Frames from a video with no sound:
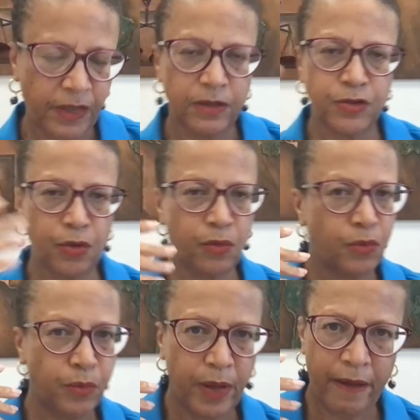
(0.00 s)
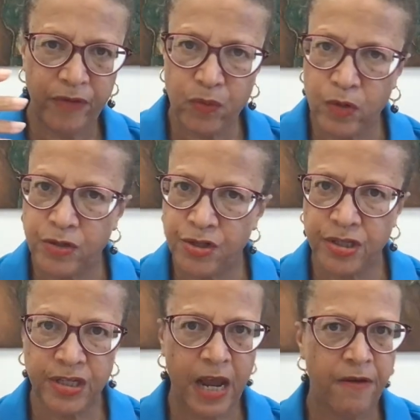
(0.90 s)
So everyone
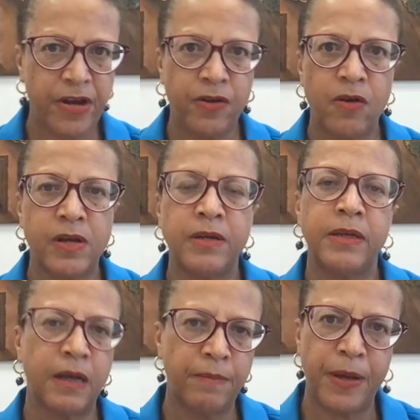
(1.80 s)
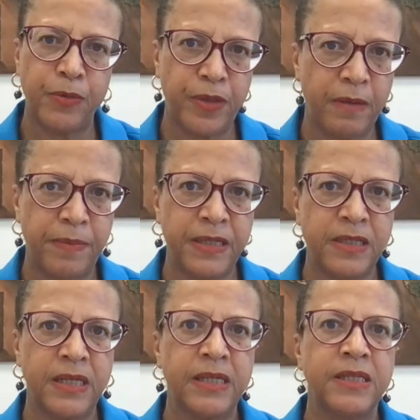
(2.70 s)
just carried on about their
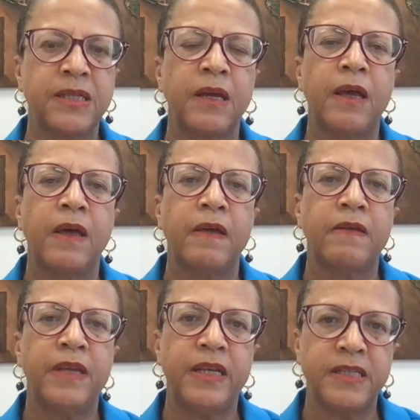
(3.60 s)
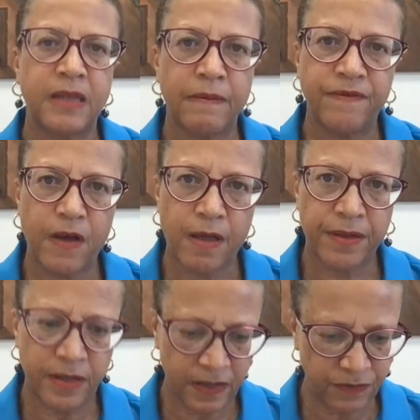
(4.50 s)
business. The
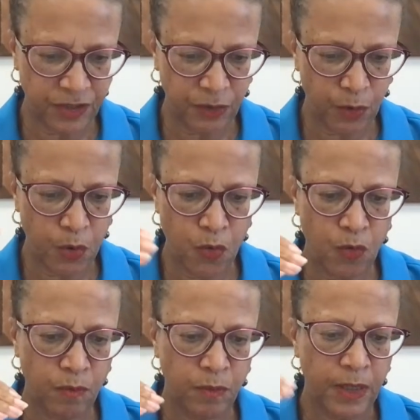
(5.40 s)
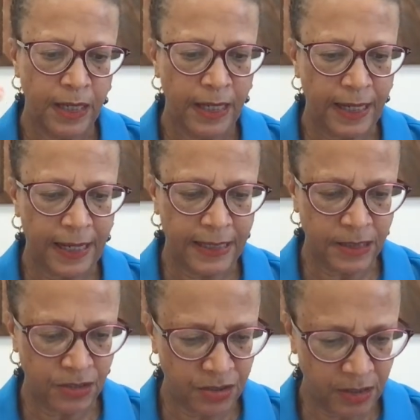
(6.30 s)
stepfather lived in the home,
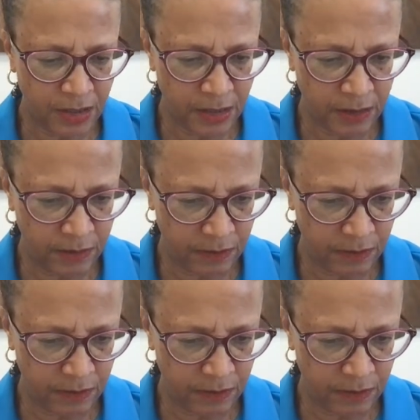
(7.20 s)
and the